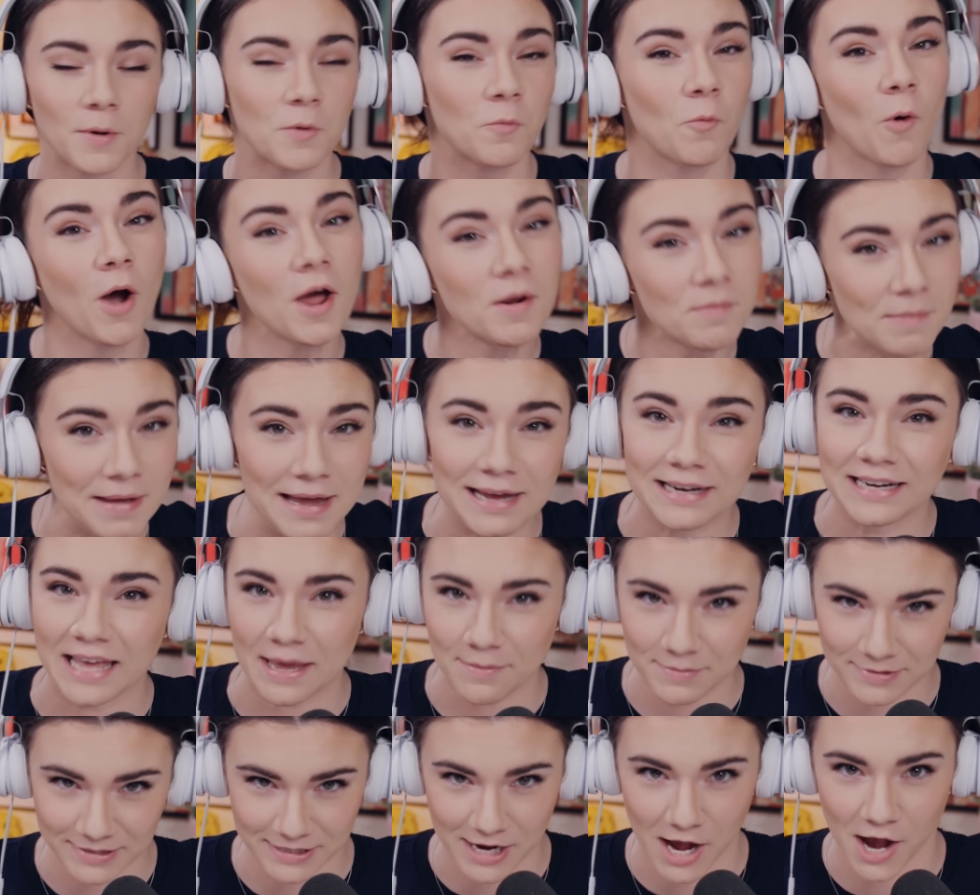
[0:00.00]
But one man
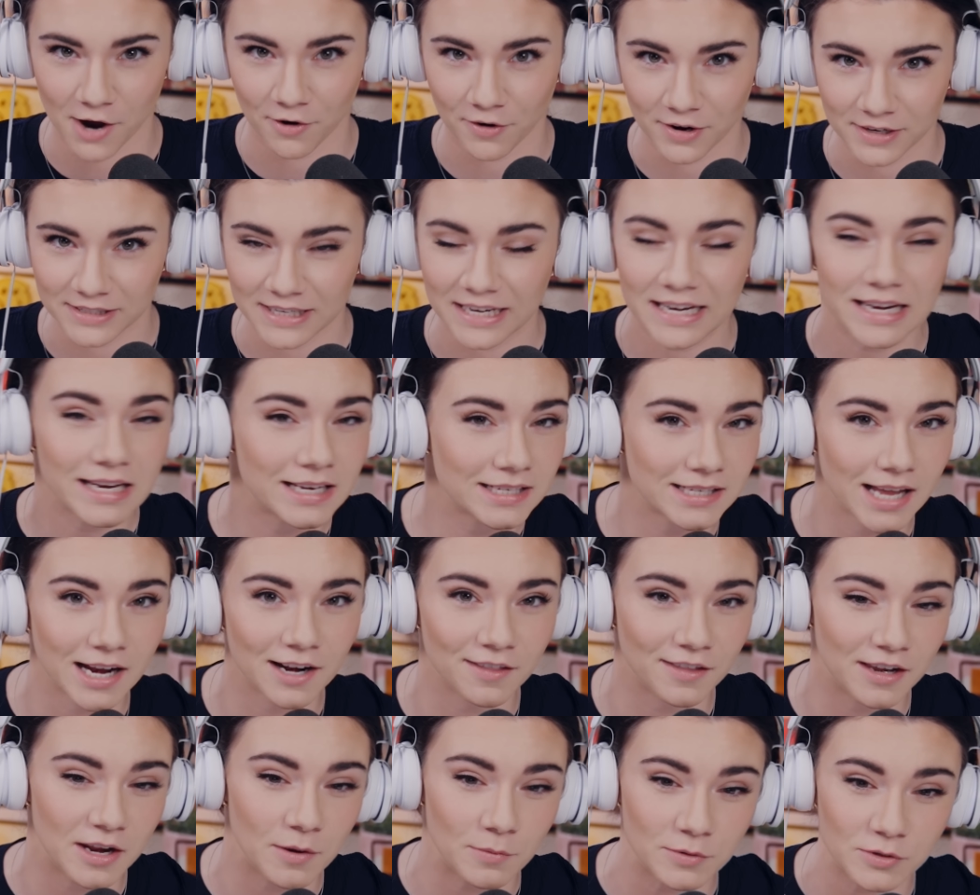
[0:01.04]
came into Congress and he
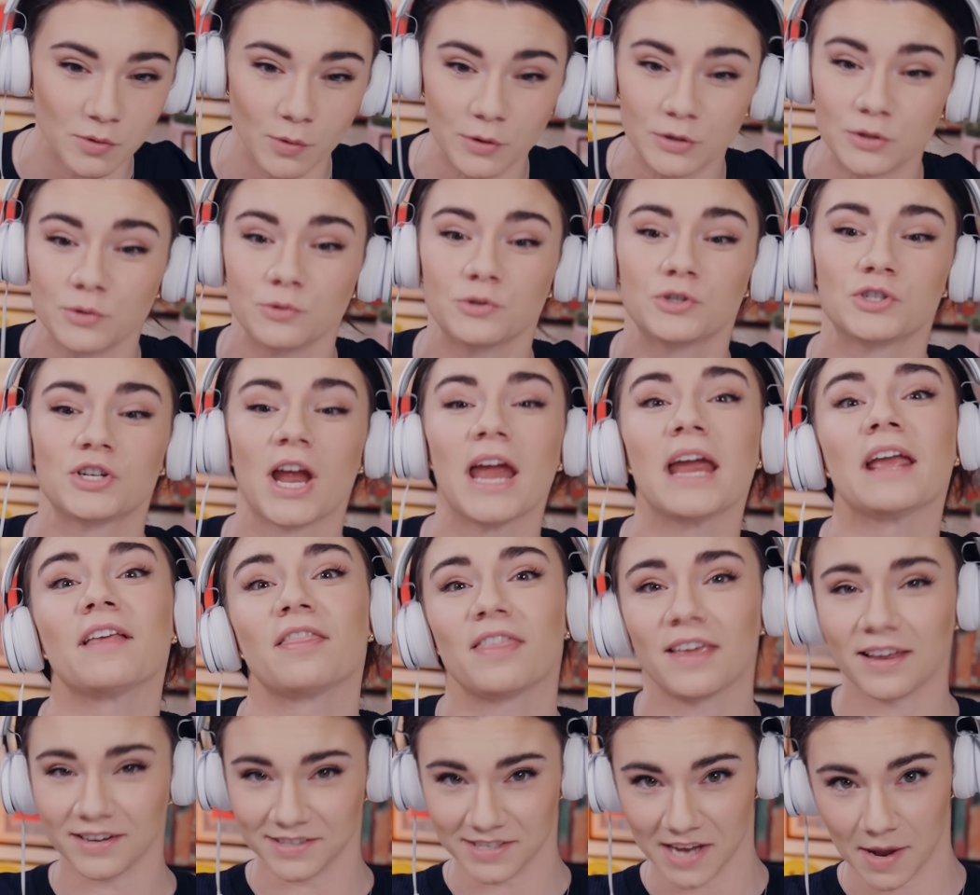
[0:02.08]
decided that he was going to shake
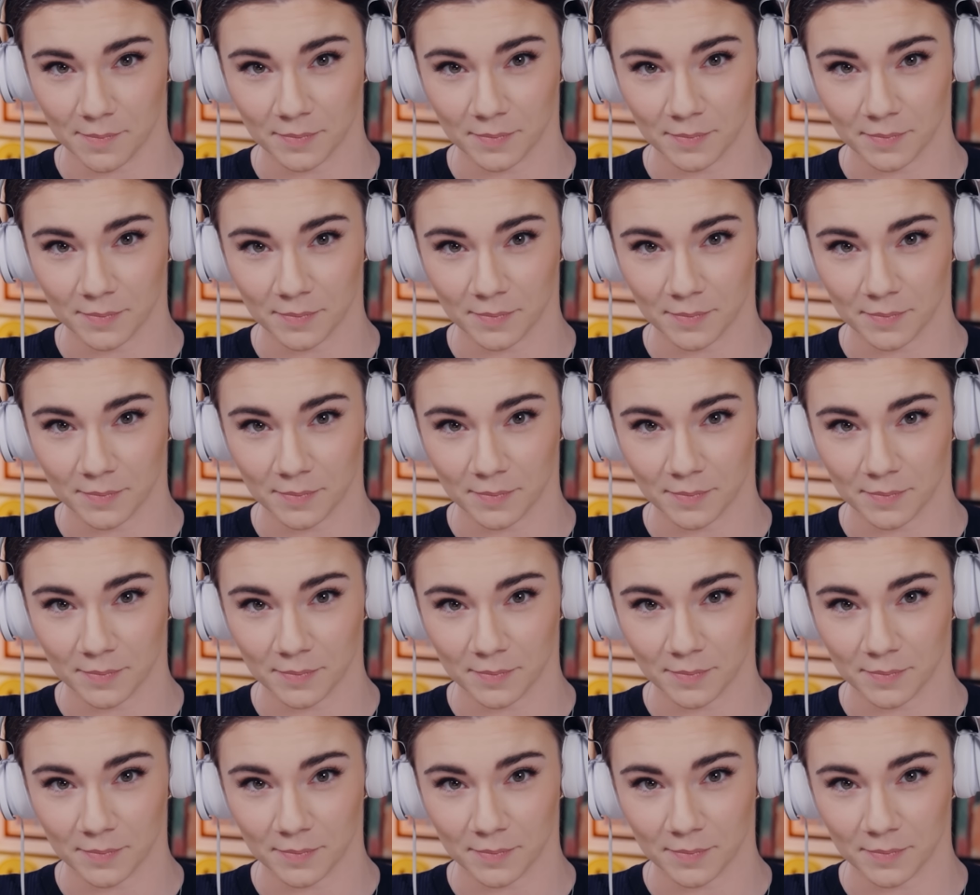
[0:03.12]
things